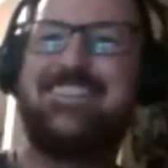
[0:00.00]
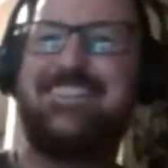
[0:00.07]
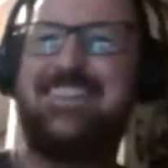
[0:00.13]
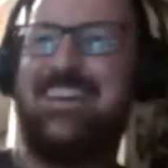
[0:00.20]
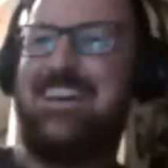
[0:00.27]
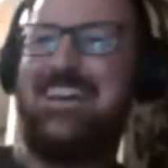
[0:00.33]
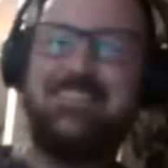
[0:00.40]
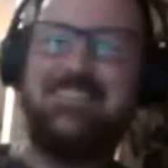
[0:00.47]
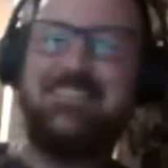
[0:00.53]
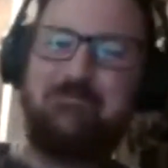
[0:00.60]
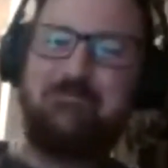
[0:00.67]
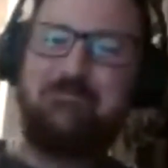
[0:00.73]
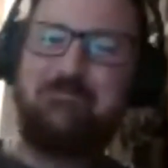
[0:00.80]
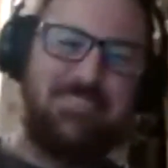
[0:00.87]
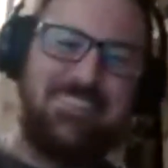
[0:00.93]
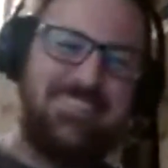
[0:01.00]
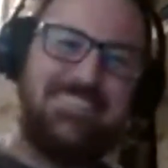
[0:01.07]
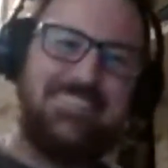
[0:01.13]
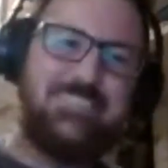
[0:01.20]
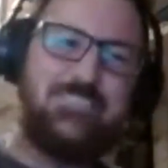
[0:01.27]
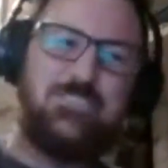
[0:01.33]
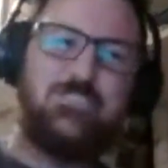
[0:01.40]
Yeah, it's
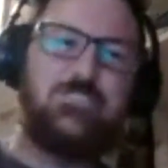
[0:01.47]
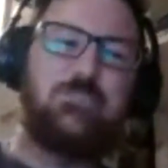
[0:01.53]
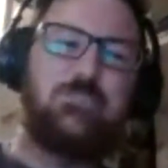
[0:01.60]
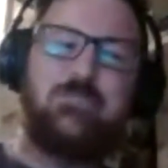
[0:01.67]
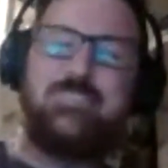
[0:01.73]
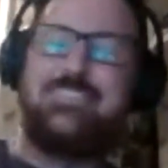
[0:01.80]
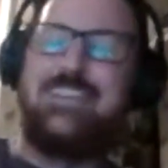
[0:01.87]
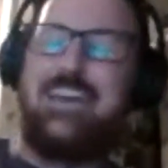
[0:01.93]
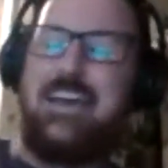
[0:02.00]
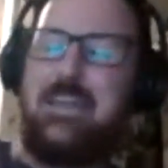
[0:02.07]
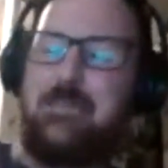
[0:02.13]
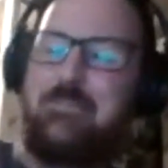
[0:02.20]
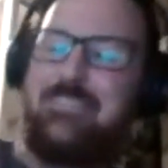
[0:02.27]
a stupid name.